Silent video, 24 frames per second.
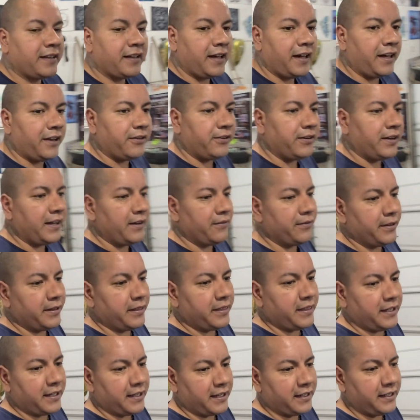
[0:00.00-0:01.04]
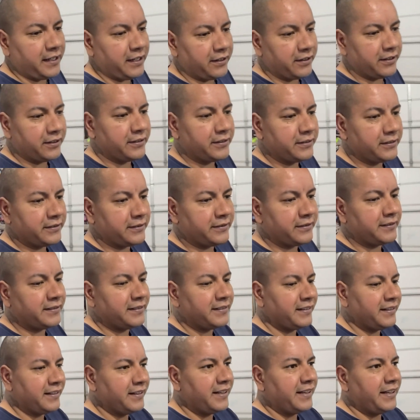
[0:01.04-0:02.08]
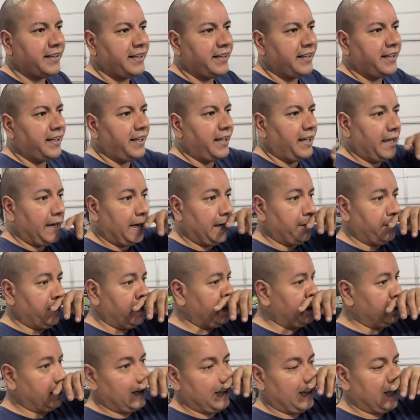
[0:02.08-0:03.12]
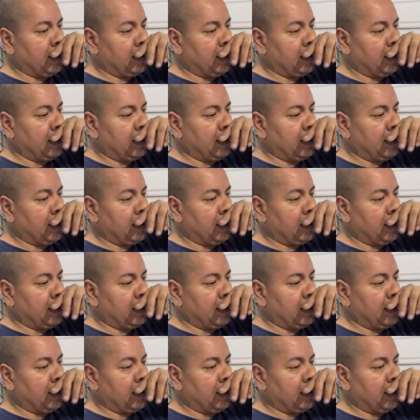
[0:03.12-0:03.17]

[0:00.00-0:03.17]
I don't have the thing in here. Anyway,